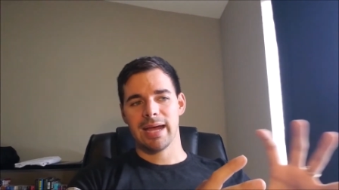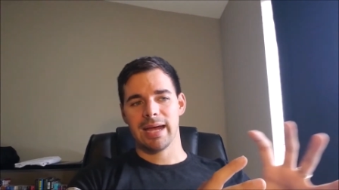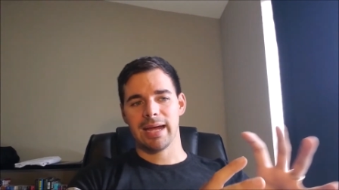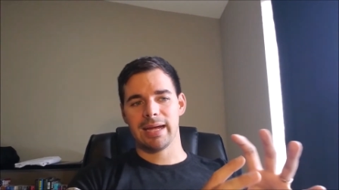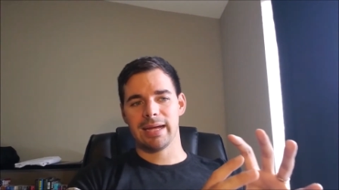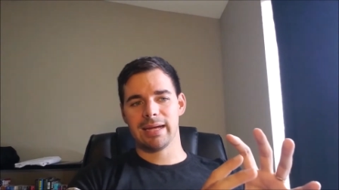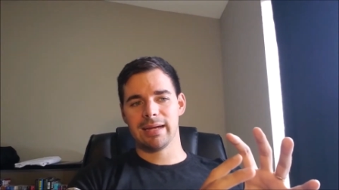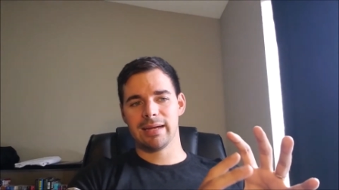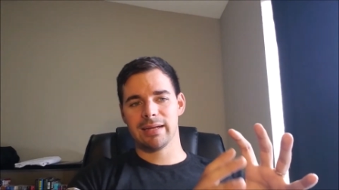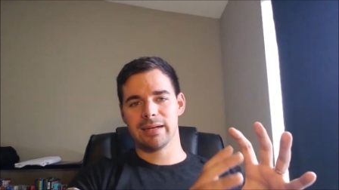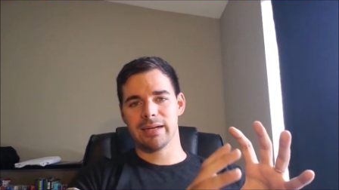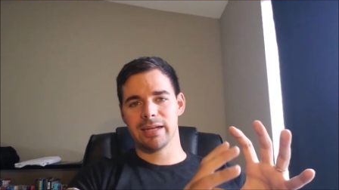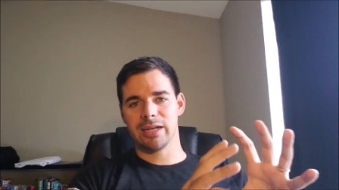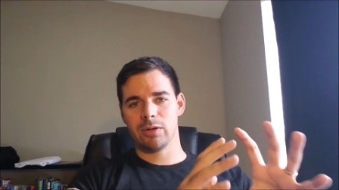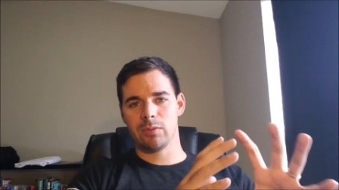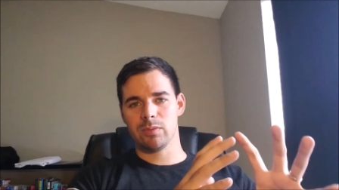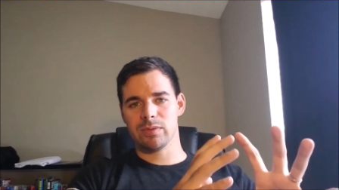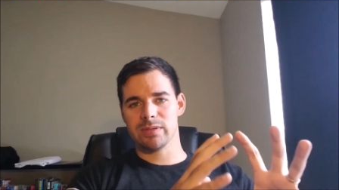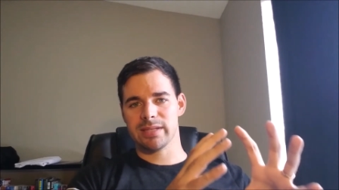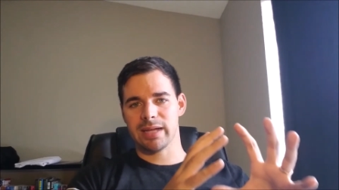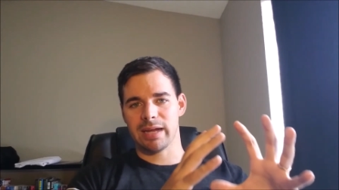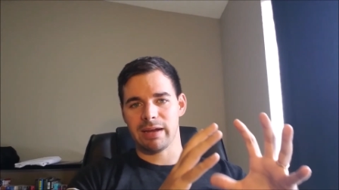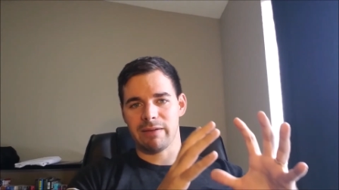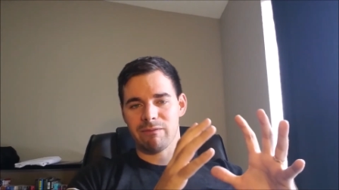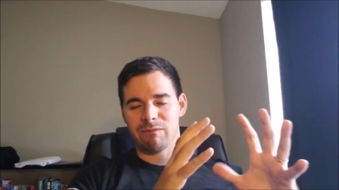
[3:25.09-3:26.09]
and it
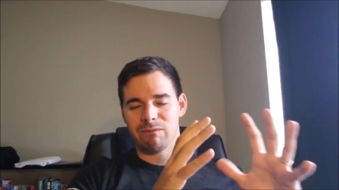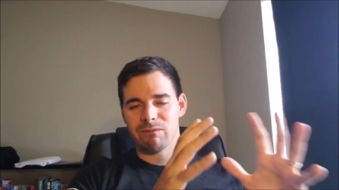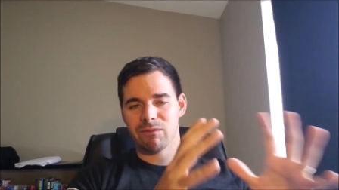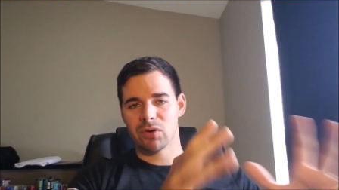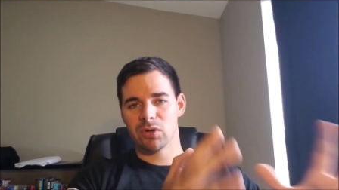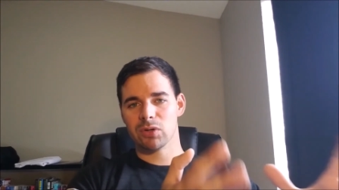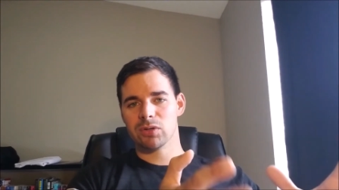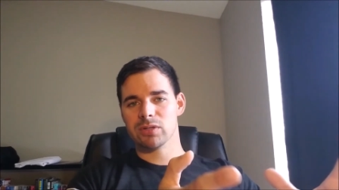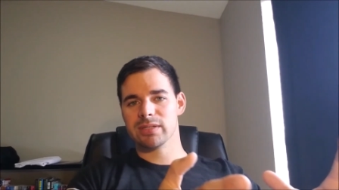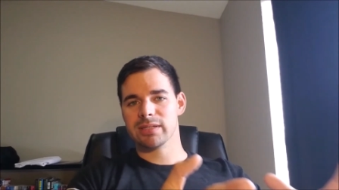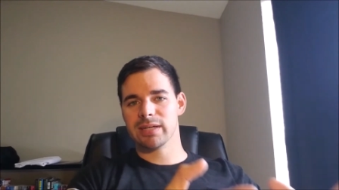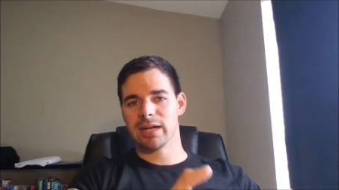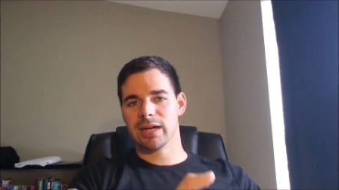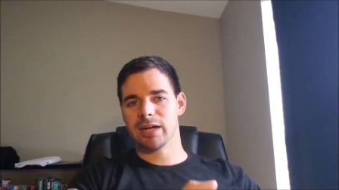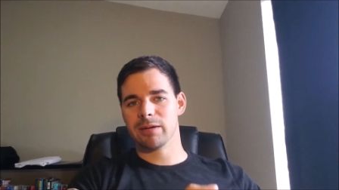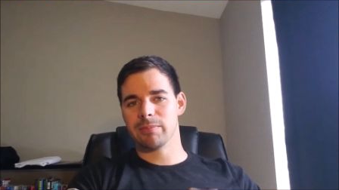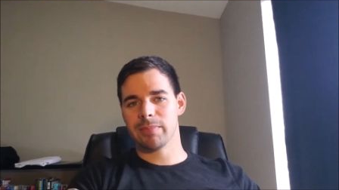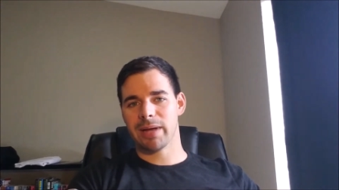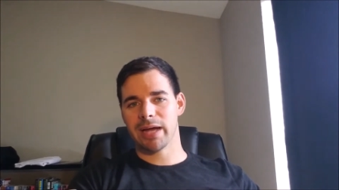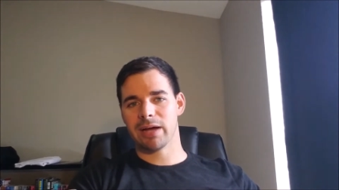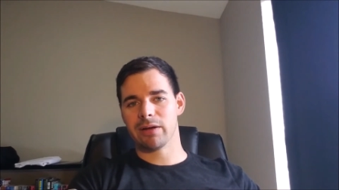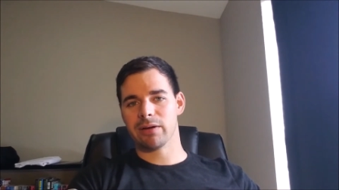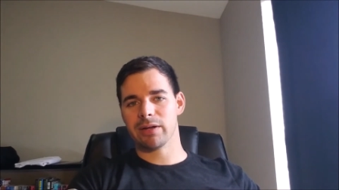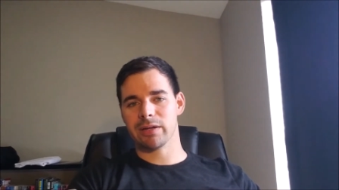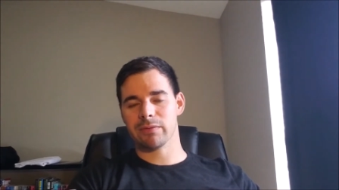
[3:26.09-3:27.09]
was a first-time
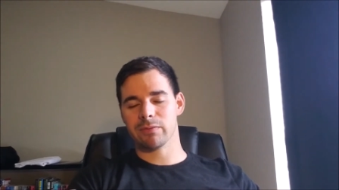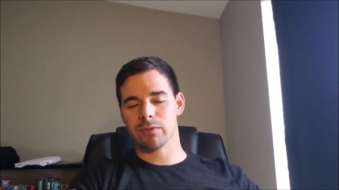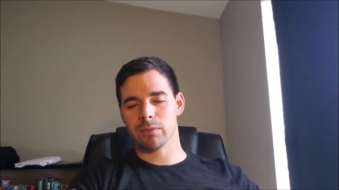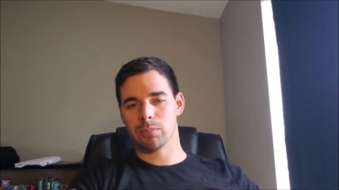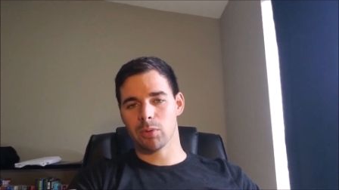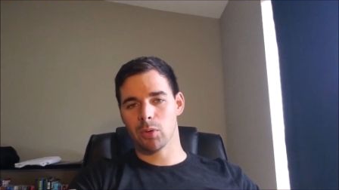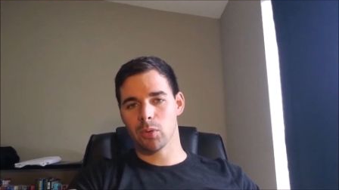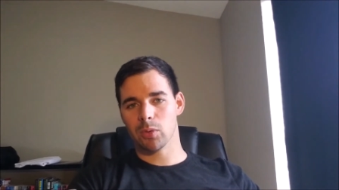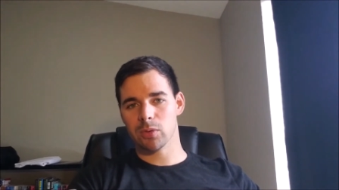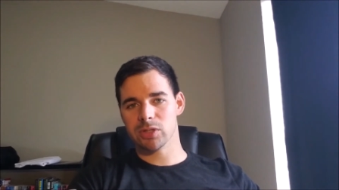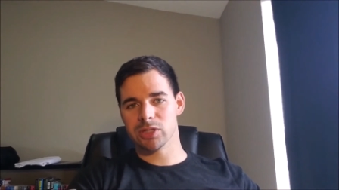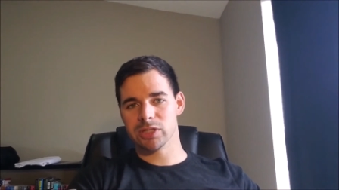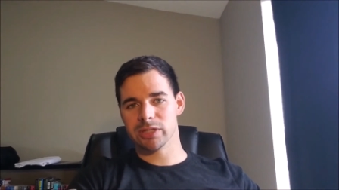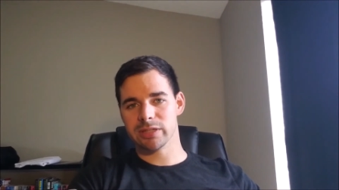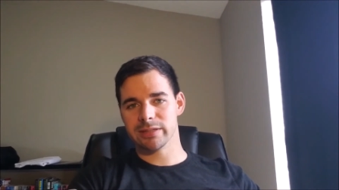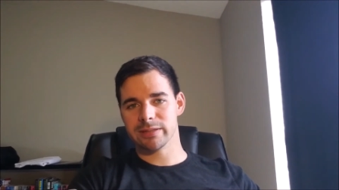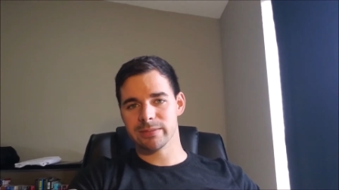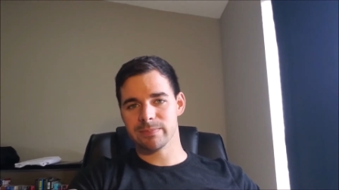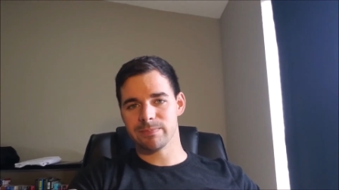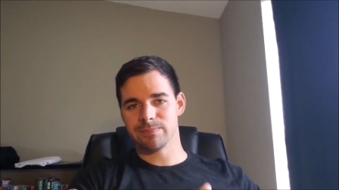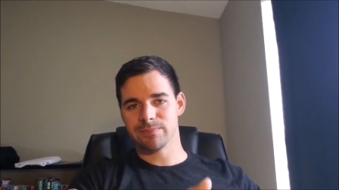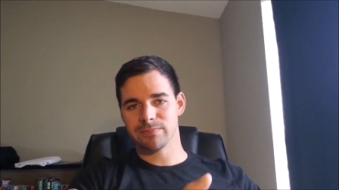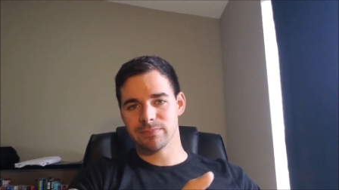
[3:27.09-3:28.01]
outing for Porsche.